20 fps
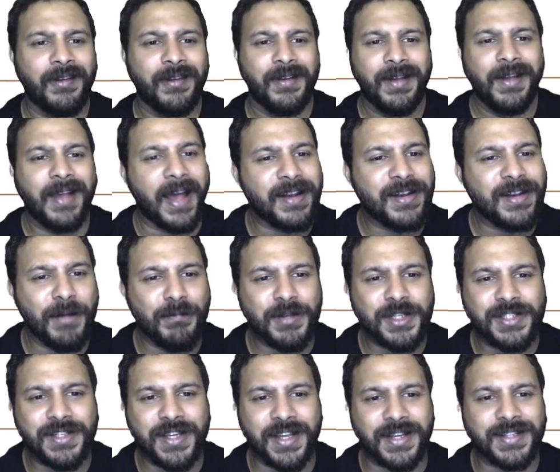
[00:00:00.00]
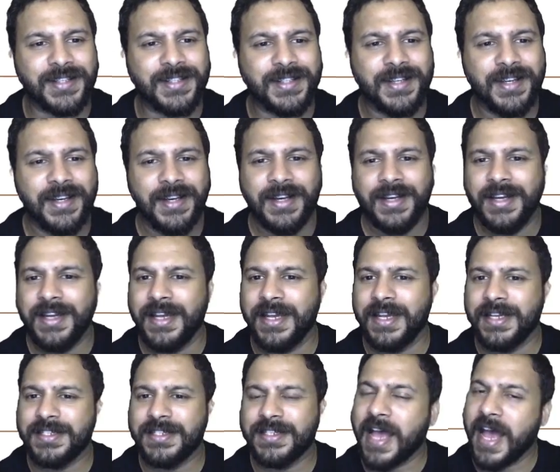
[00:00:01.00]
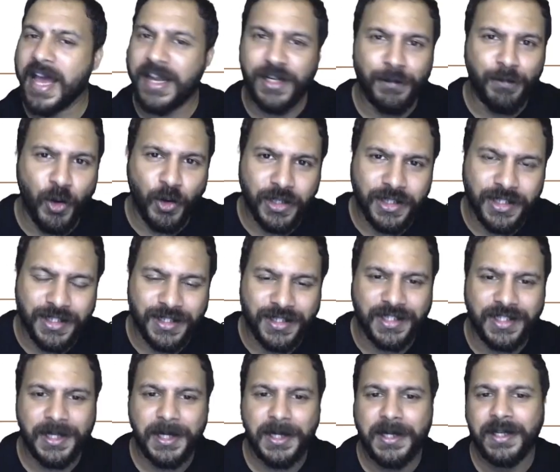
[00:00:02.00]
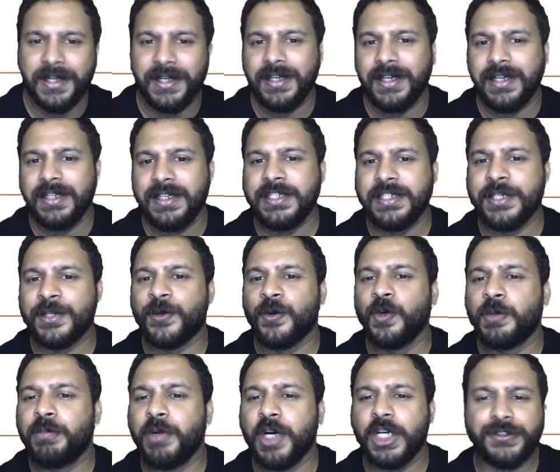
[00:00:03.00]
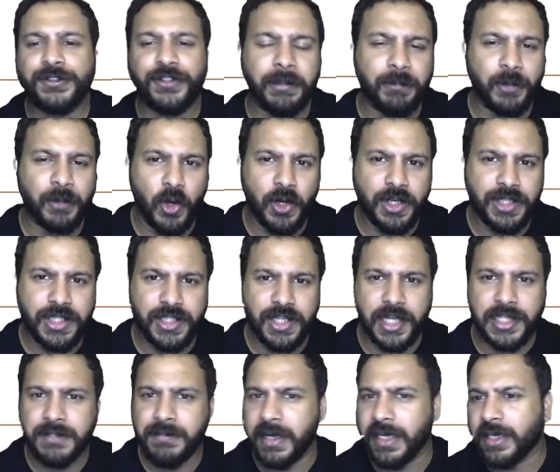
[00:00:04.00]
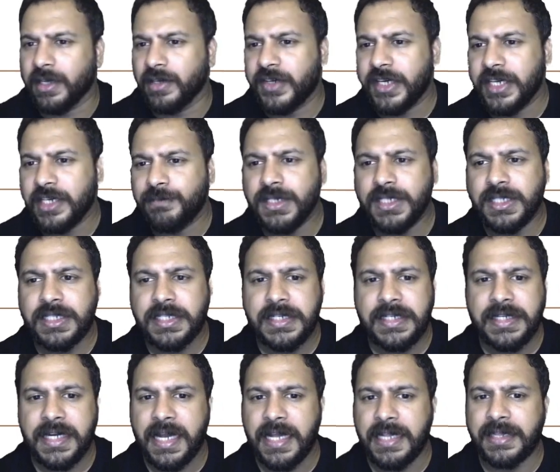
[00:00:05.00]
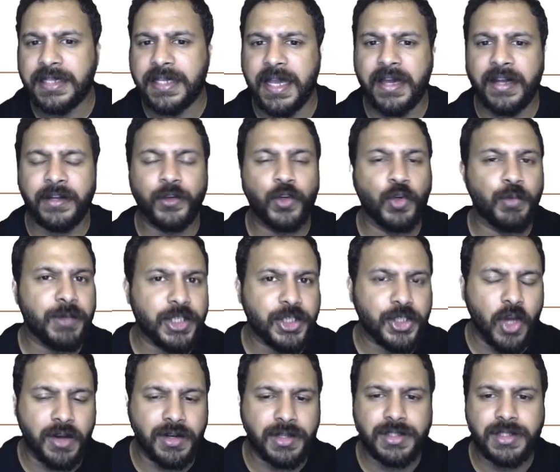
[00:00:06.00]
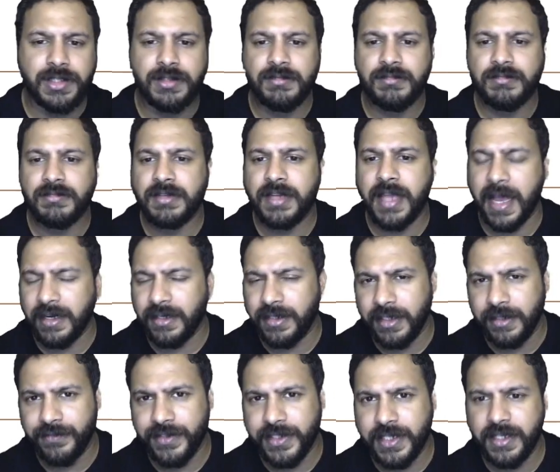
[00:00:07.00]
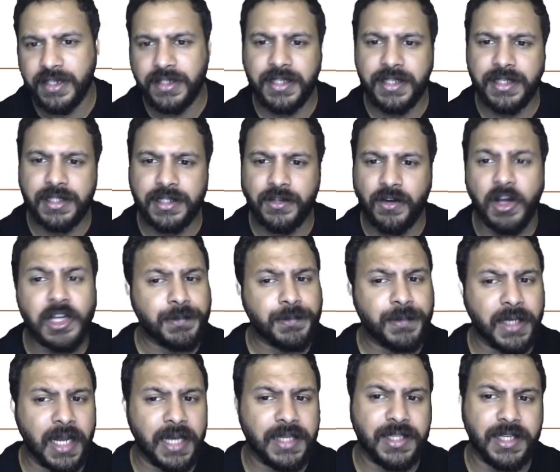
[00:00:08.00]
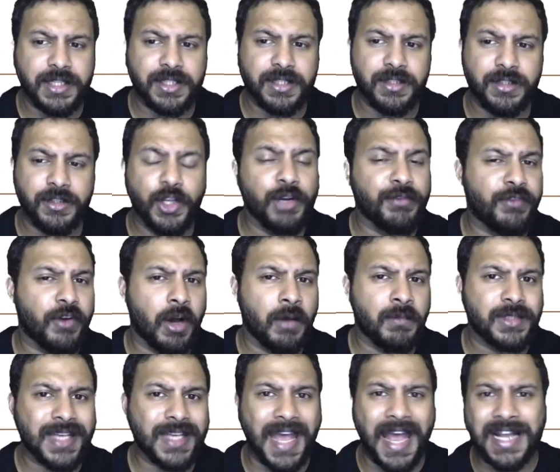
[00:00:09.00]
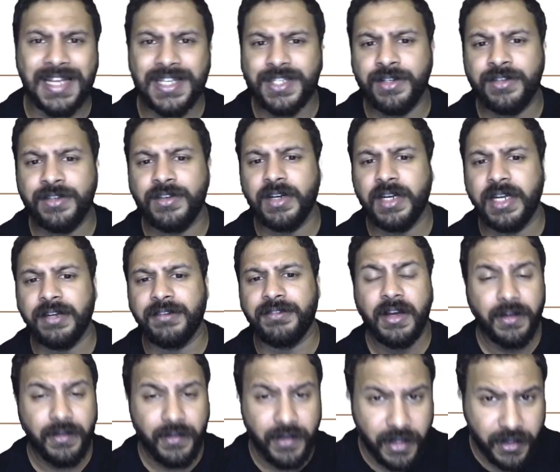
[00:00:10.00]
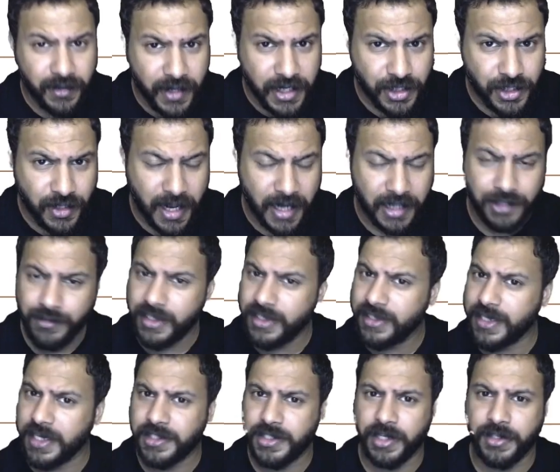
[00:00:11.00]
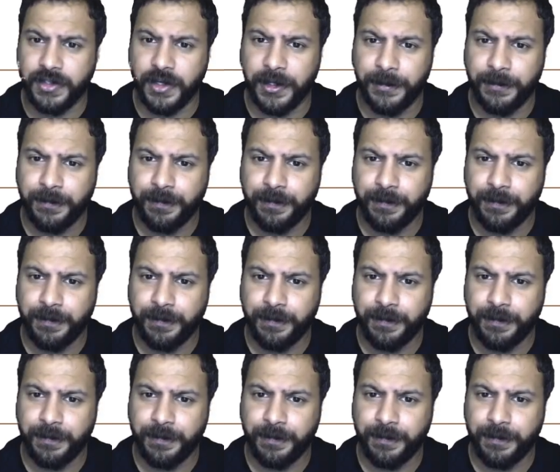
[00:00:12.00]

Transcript: At number 6 is added bonuses. These include perks for employees such as medical treatment, healthcare and group insurance, canteen facilities, hospitalization, uniforms, accident relief, recreational activities, etc.